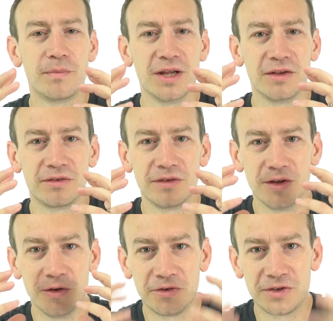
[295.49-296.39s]
but it's
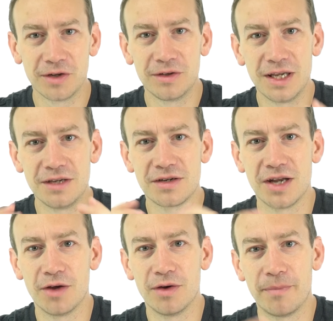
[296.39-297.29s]
you still need
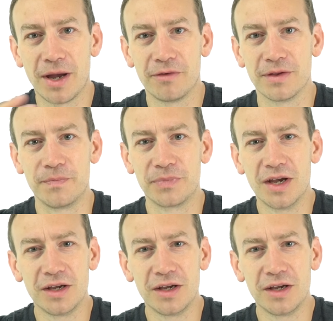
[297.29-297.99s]
to know about them.